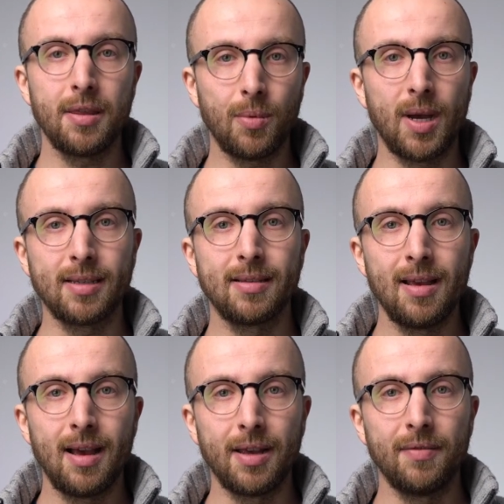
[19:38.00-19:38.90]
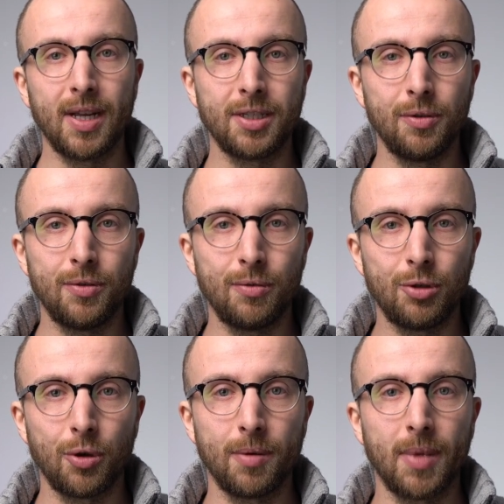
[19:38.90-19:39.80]
Otherwise, I invite you to
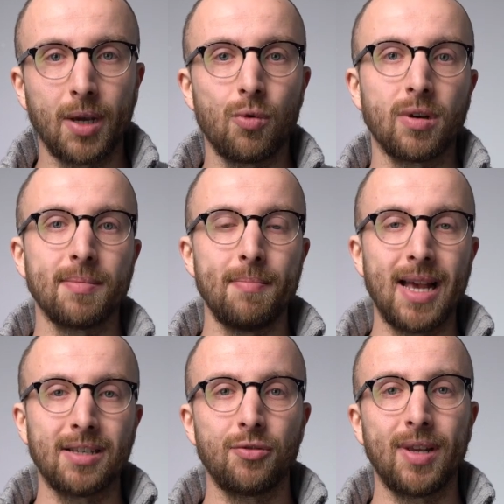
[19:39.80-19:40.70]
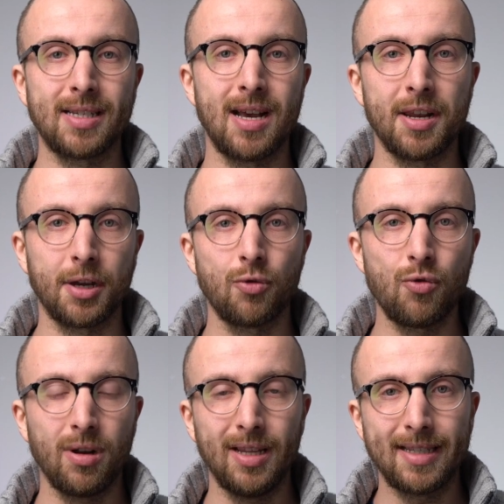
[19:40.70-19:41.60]
join my course Mastering Tana
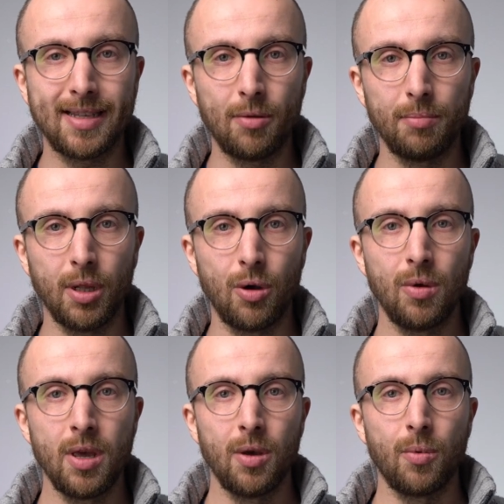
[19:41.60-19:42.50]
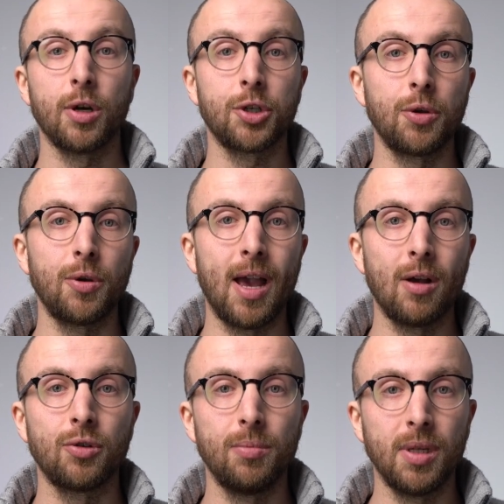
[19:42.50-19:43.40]
Core, link down below, where I show you
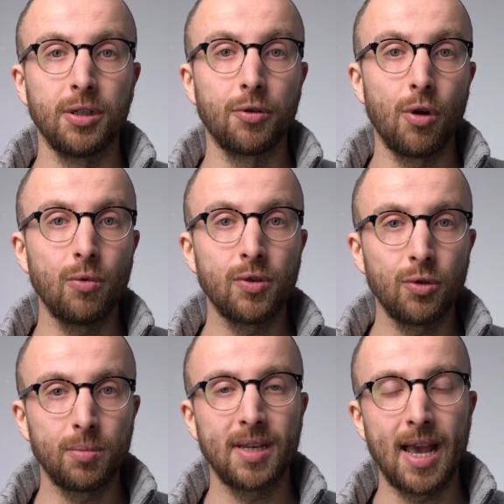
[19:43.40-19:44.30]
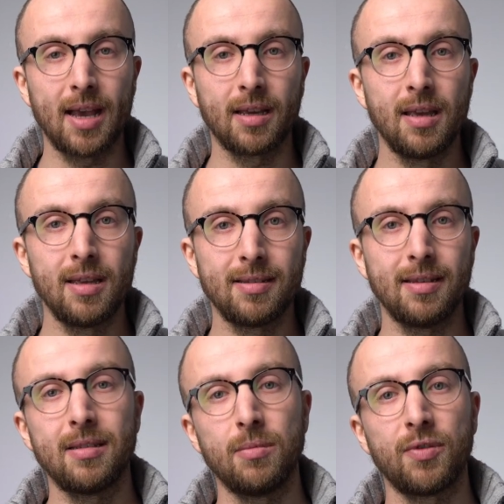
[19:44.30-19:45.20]
how to build your own super tag
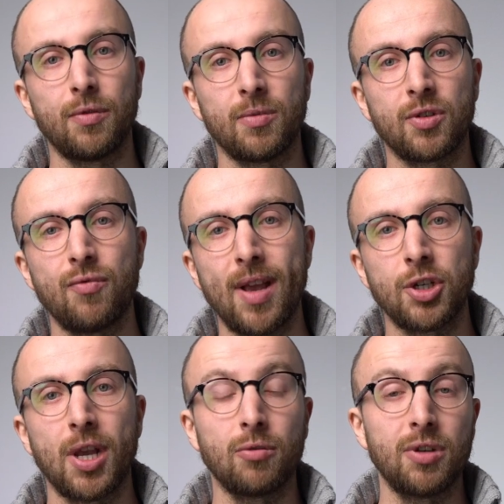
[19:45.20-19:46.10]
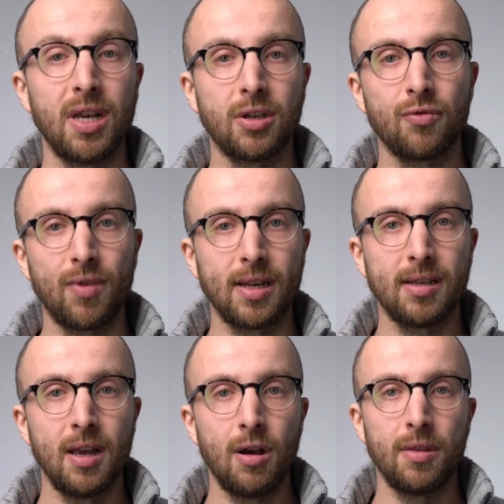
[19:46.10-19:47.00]
systems from scratch, how to
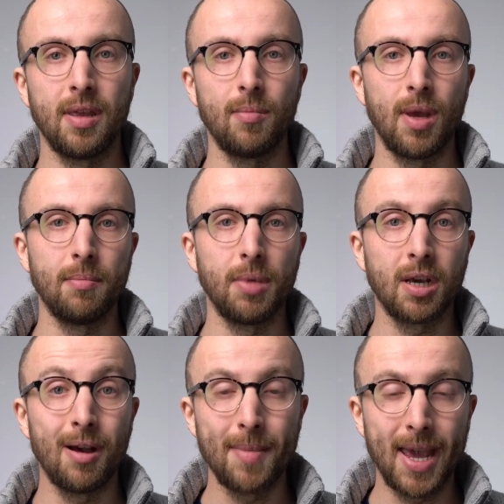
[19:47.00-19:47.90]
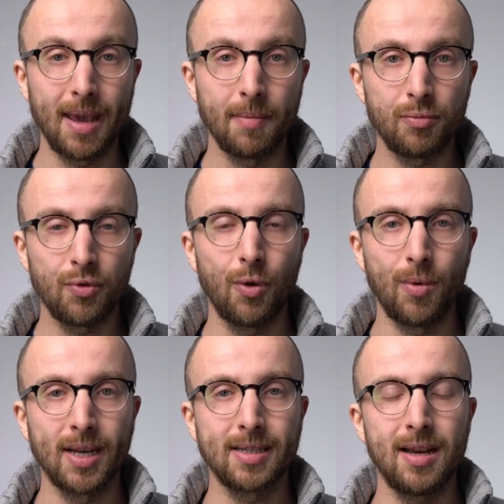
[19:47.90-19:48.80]
iterate on them and become a
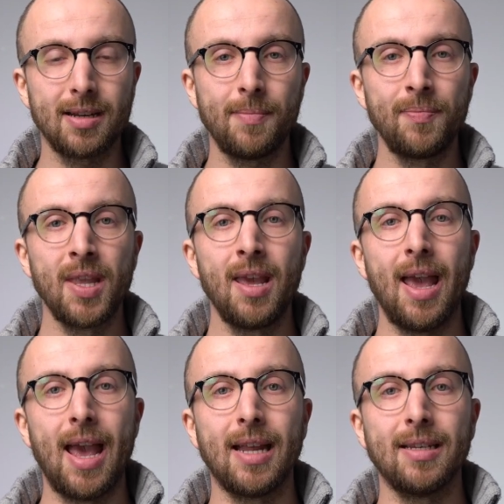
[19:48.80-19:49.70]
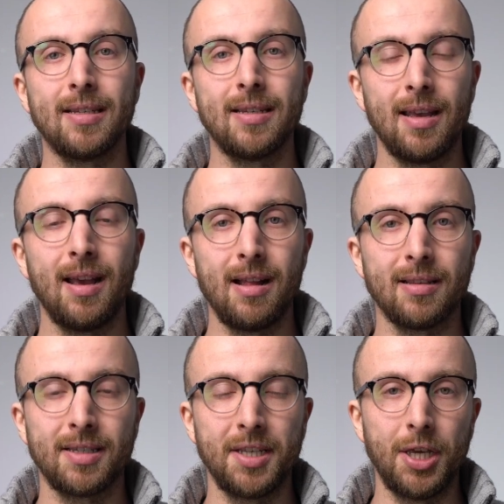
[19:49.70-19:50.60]
pro at Tana. And
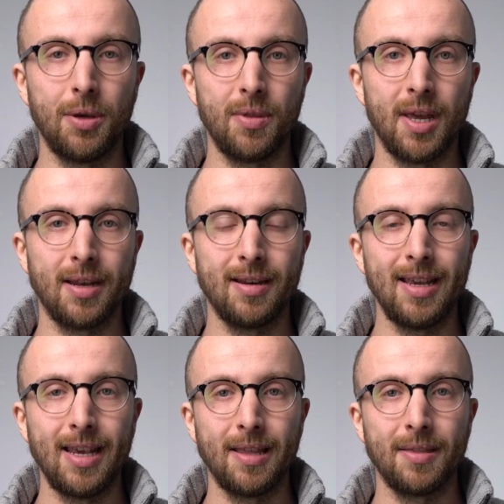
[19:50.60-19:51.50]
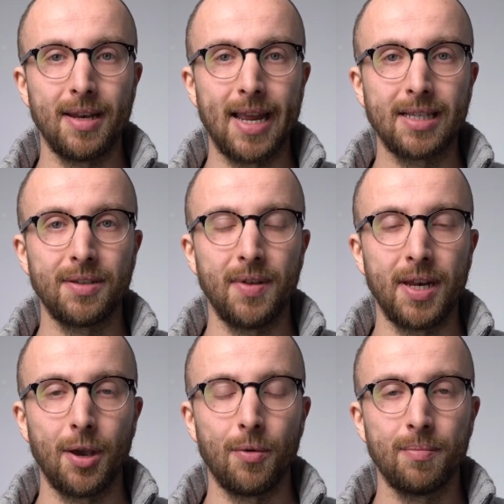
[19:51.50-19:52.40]
I'll see you then in the next
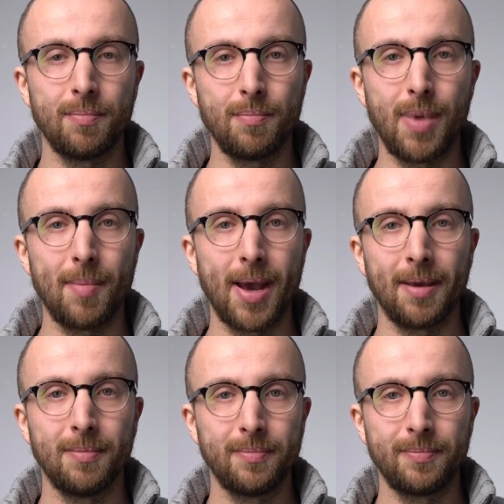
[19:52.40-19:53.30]
video. Bye bye.